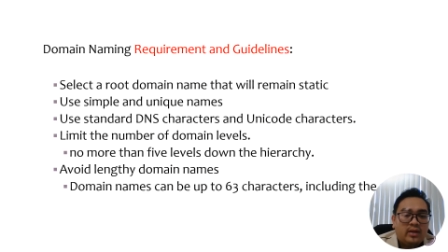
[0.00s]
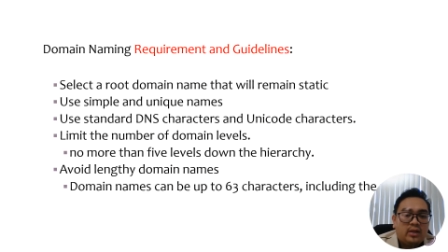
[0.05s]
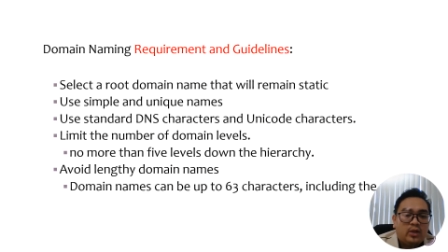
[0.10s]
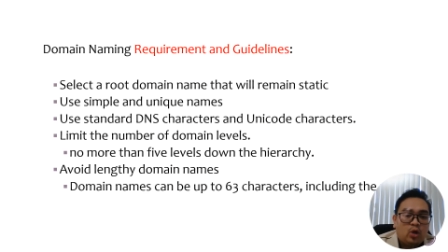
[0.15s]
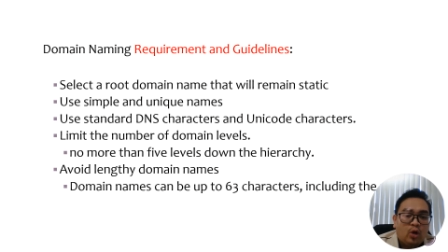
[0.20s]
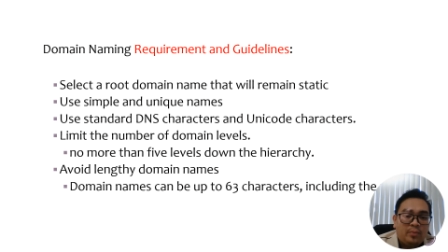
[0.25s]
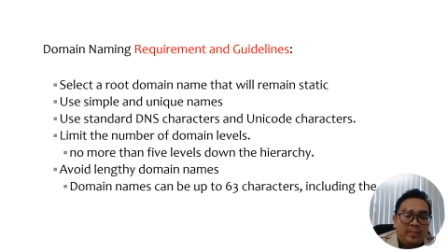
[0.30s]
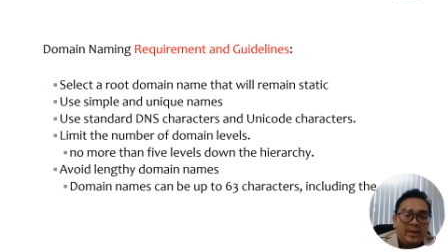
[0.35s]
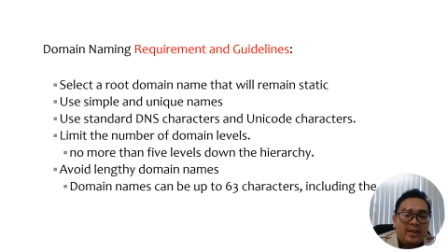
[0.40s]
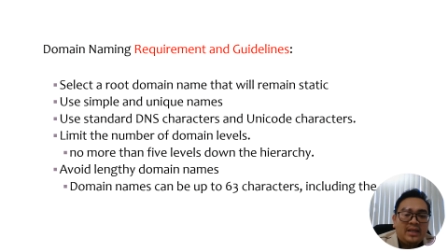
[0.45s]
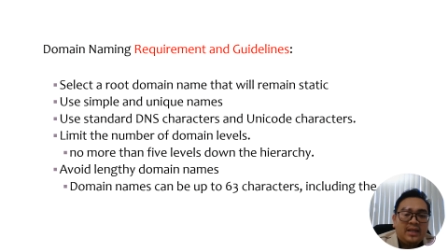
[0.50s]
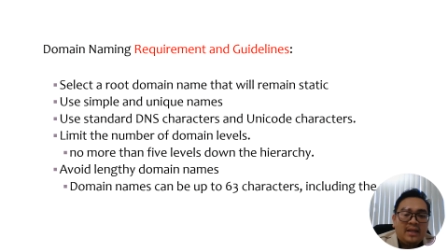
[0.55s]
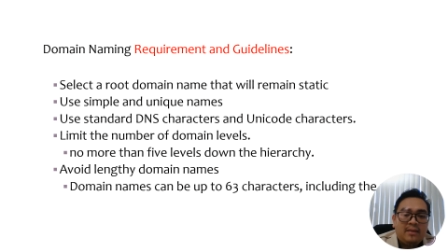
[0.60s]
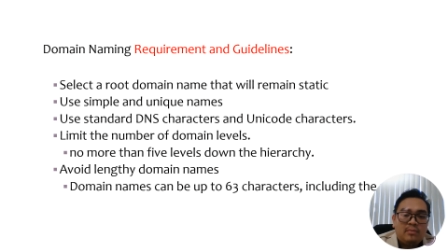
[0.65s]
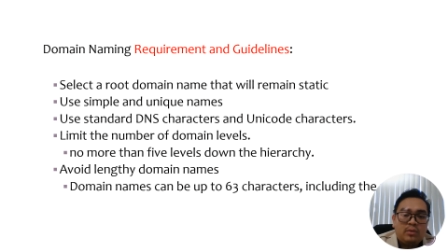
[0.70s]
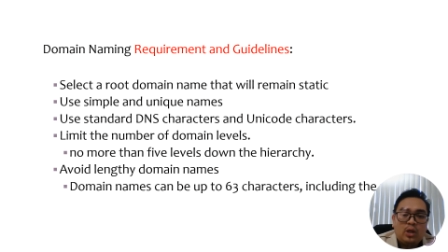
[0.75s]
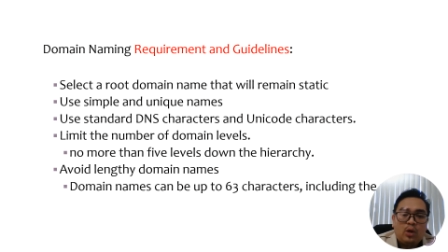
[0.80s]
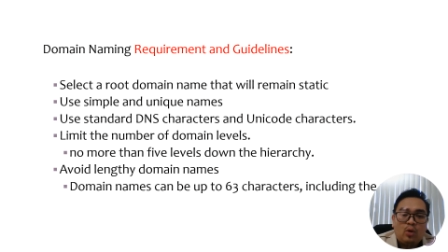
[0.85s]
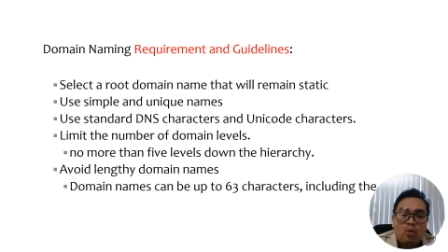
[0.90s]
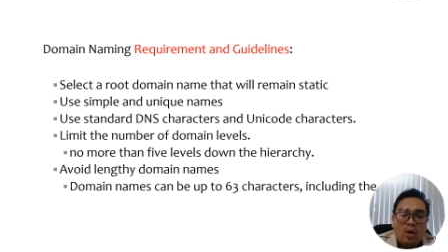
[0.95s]
Domain name
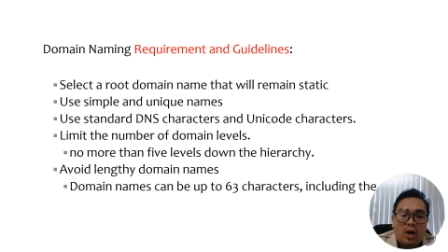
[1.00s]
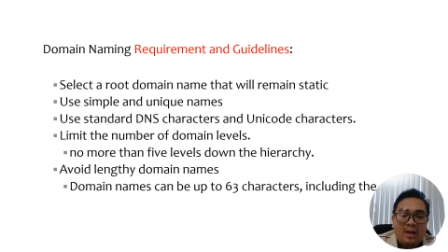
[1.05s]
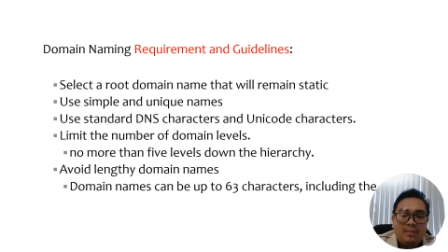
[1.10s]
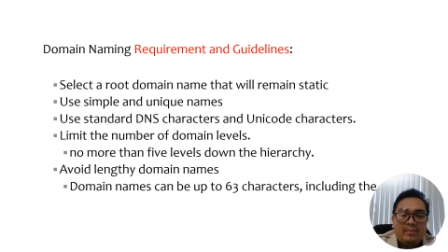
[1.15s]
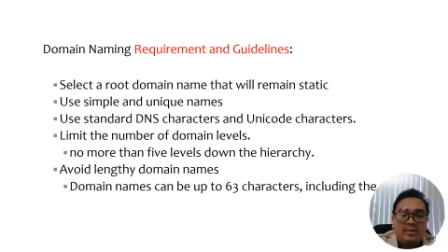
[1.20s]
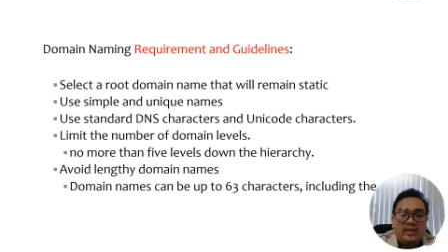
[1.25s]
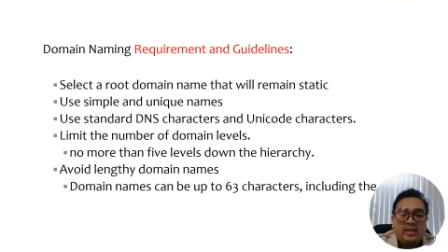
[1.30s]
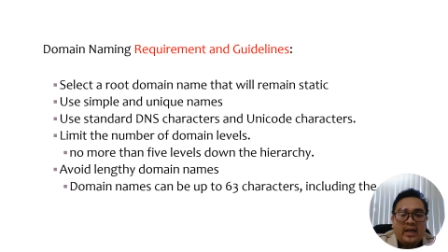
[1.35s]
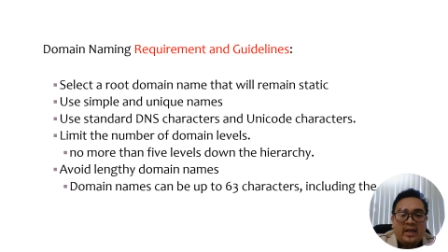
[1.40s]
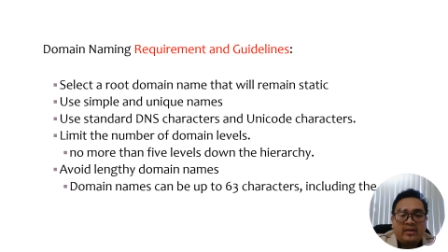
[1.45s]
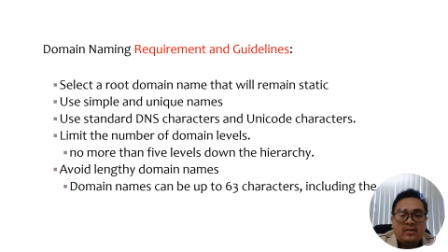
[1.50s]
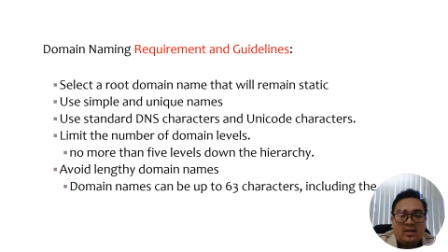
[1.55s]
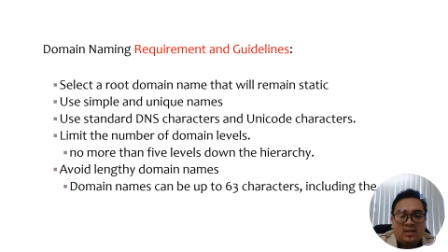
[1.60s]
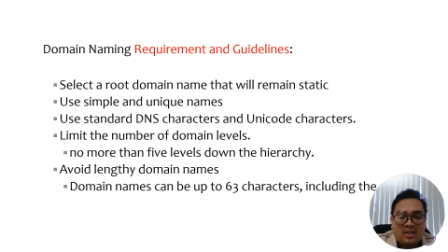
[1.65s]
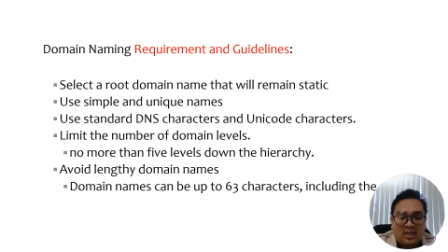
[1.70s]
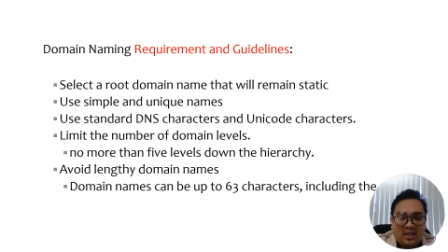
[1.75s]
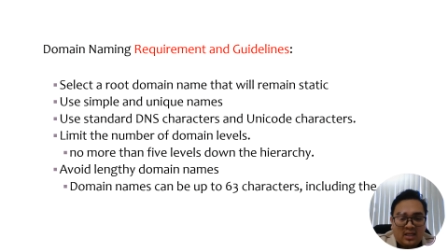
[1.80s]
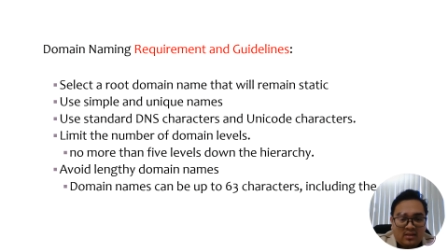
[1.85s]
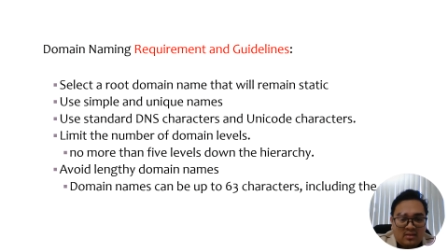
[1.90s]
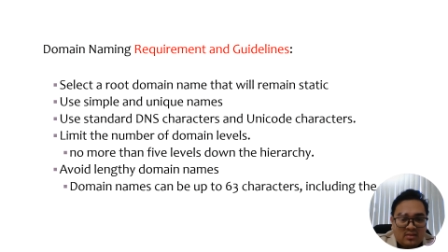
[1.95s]
requirement and
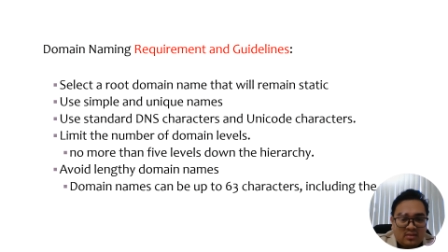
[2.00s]
guidelines.